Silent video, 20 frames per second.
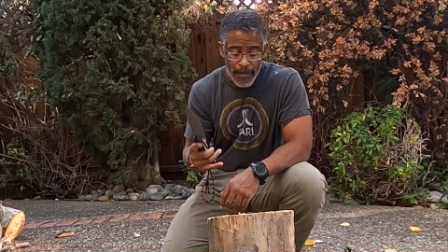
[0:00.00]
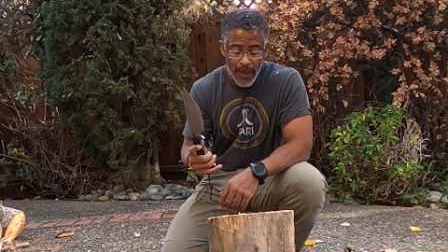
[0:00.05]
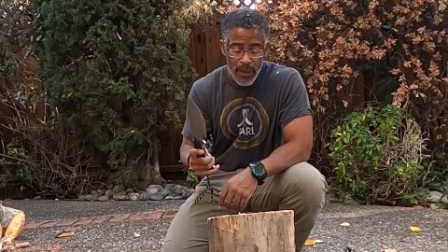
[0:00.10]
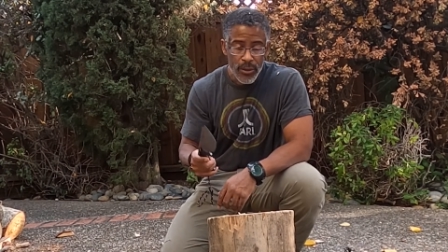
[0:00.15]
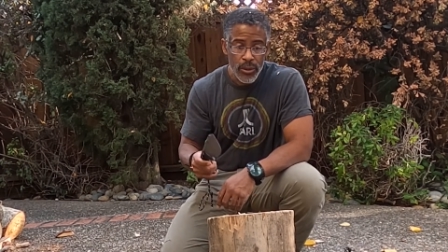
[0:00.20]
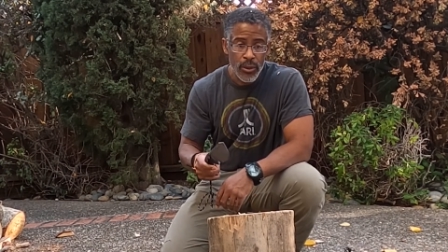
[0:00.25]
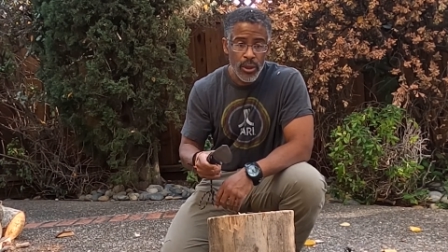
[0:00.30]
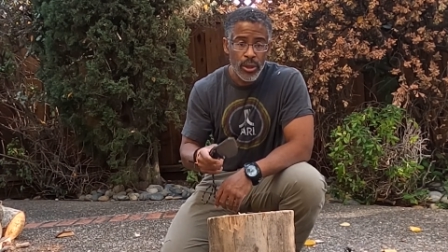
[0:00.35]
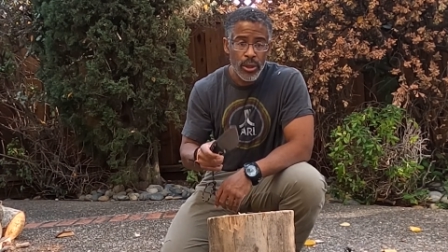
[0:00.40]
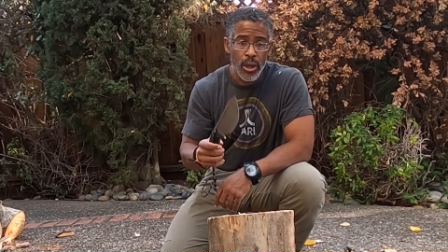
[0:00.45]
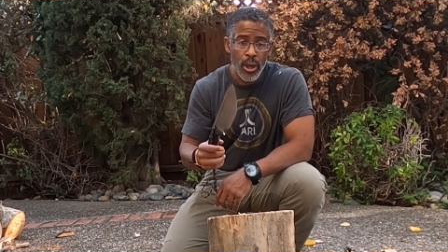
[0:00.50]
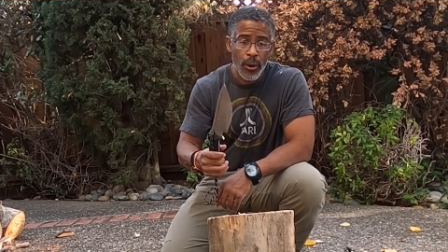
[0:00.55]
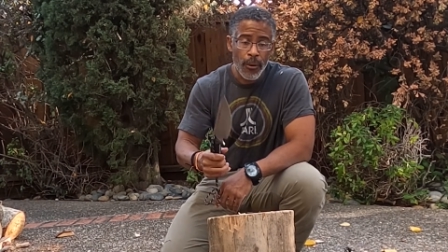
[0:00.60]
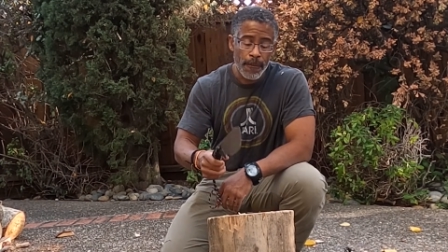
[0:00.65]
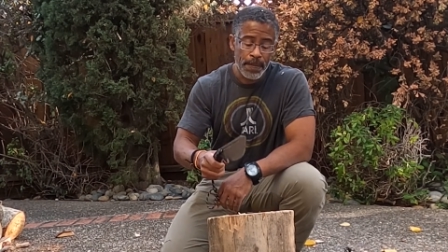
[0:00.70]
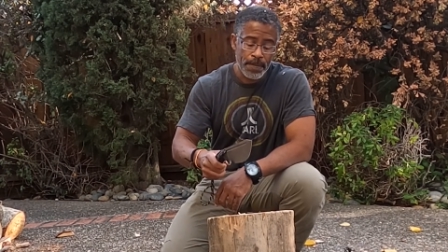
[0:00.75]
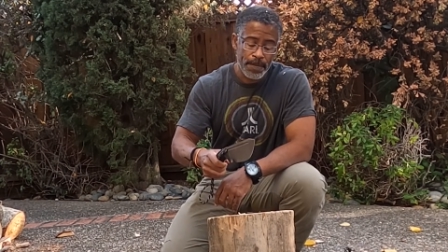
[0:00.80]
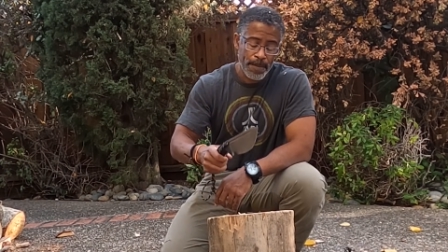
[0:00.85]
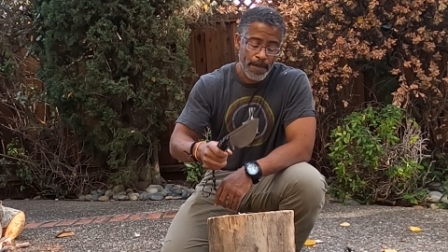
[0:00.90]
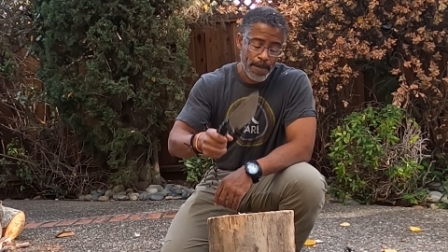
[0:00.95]
So there you go,
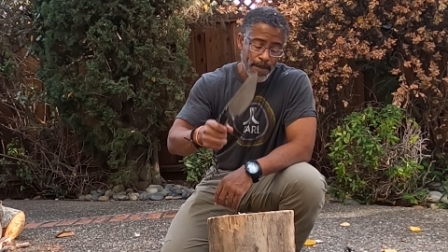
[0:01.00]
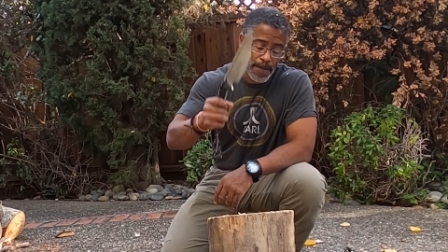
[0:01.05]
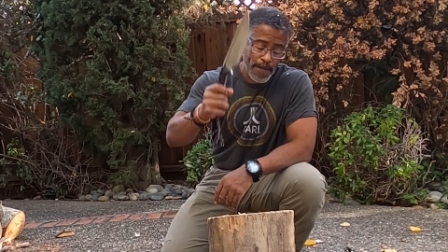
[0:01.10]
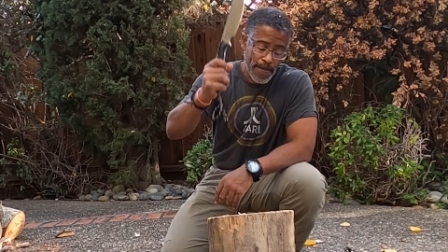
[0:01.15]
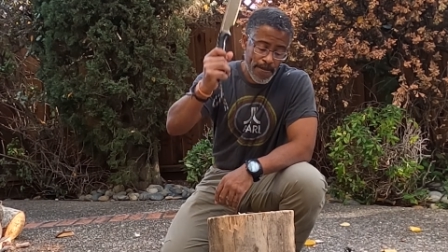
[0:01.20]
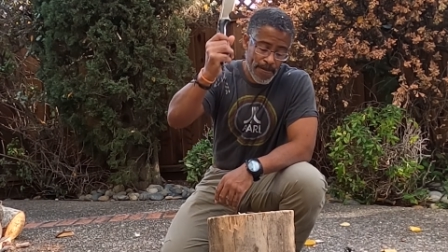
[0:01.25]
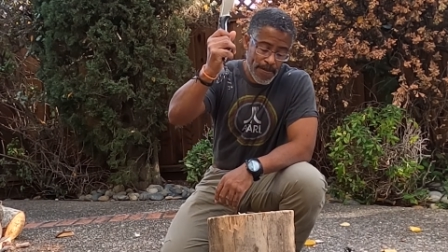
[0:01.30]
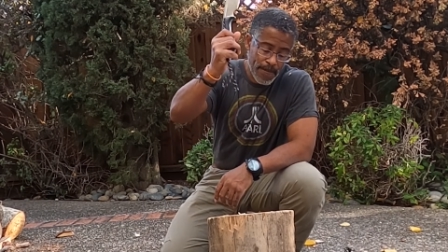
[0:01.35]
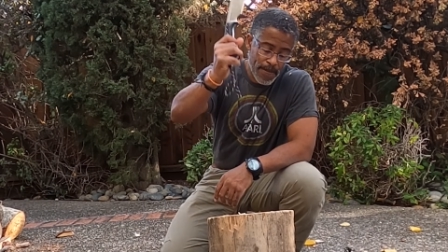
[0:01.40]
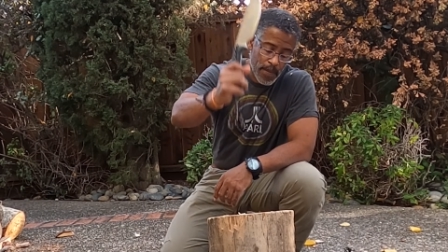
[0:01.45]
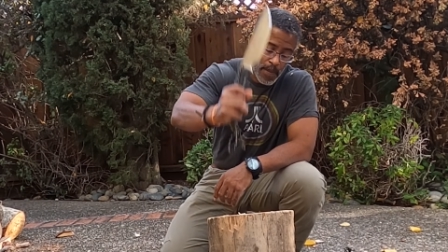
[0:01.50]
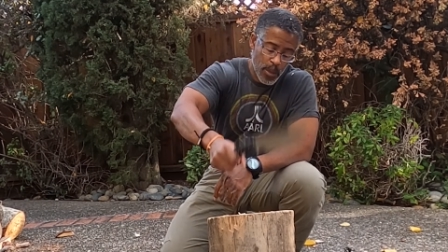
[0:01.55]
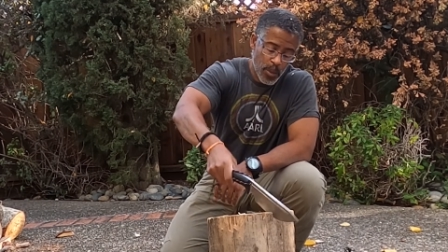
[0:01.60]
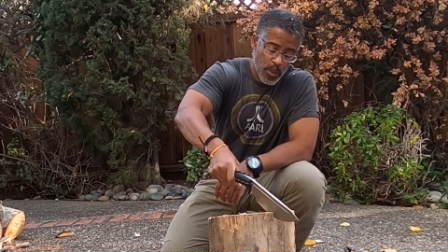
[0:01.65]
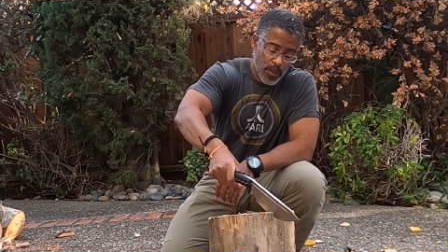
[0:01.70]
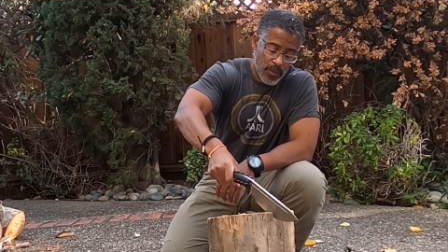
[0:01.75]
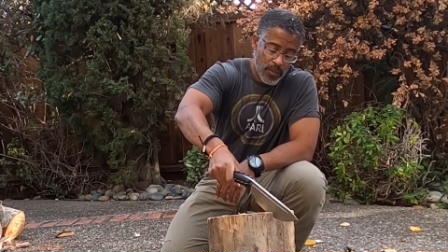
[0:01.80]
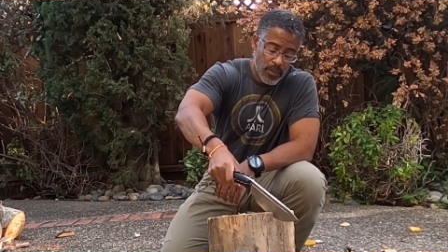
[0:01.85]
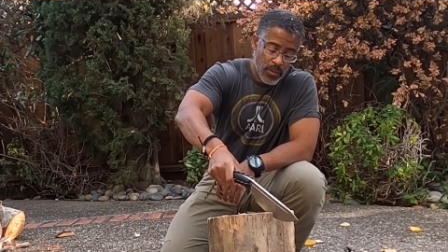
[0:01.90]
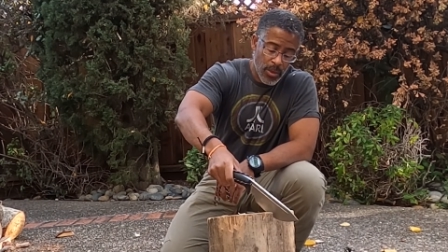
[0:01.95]

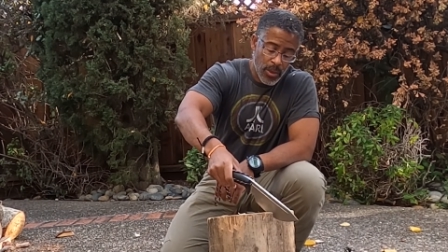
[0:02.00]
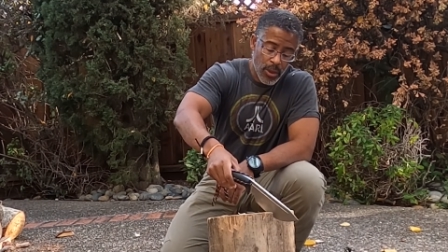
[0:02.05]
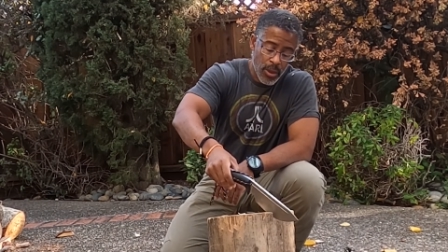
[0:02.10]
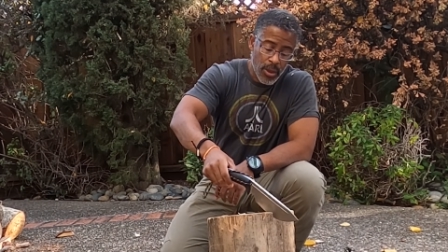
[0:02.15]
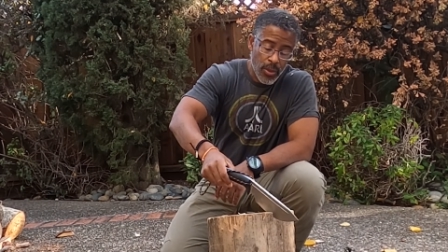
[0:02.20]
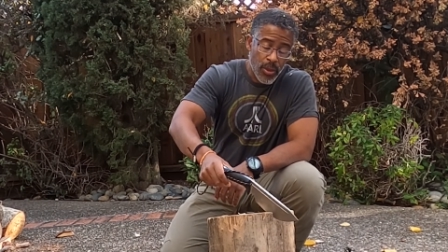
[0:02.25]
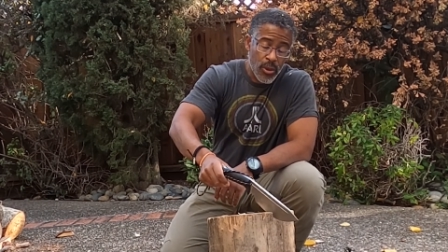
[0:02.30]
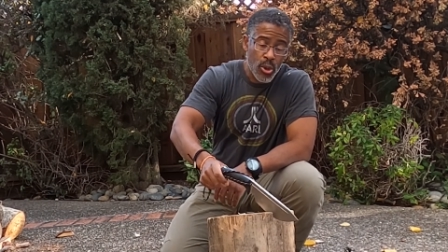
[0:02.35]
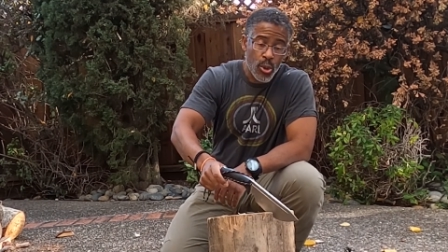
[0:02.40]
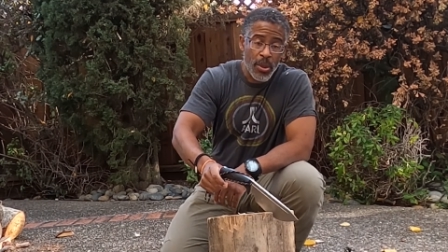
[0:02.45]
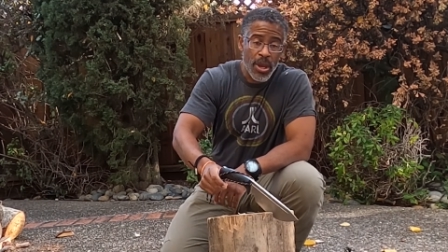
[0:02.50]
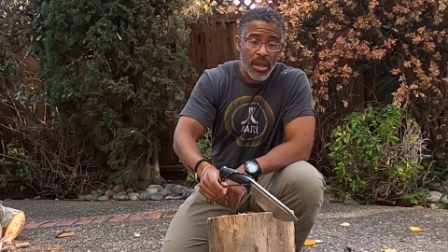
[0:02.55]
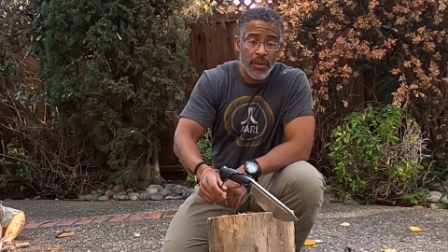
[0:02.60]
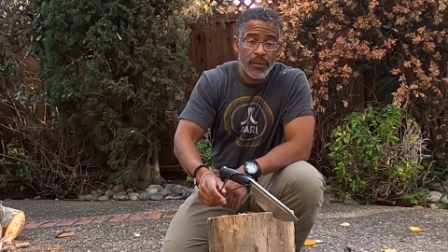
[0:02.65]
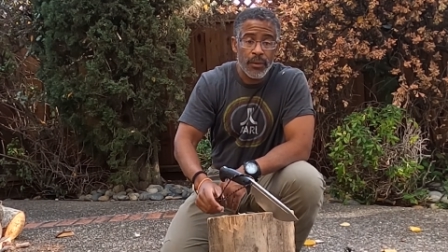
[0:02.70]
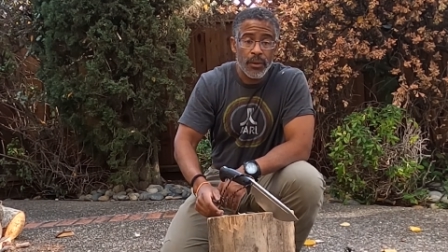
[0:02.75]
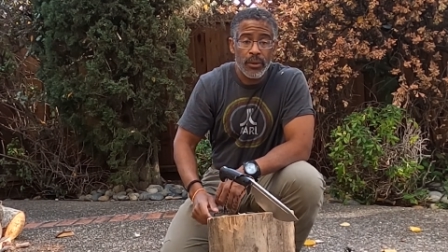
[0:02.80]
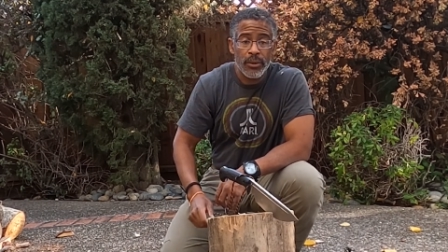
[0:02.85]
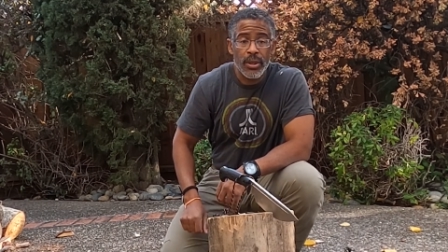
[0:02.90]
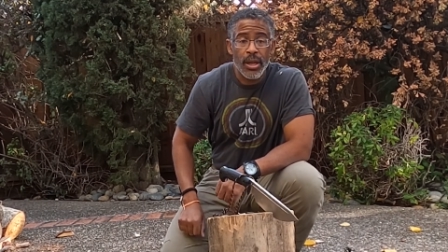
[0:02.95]
the Nomad
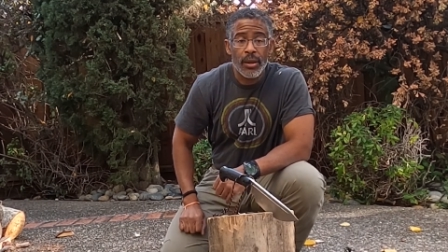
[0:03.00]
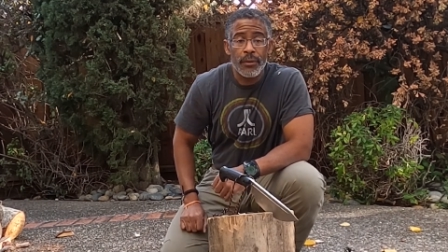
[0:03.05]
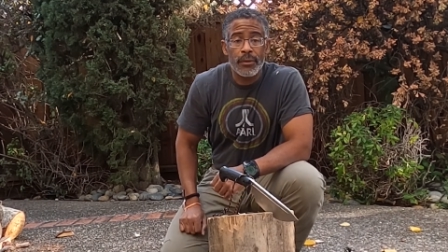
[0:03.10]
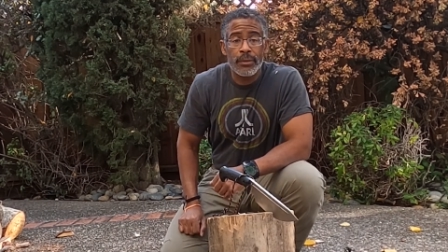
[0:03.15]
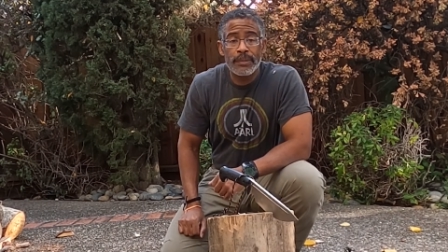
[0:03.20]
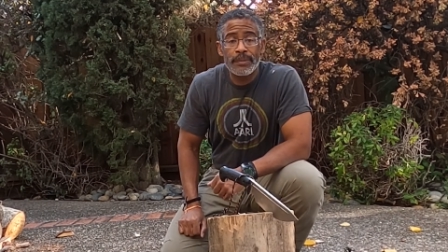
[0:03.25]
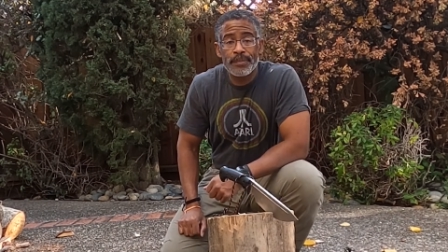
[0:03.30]
field knife.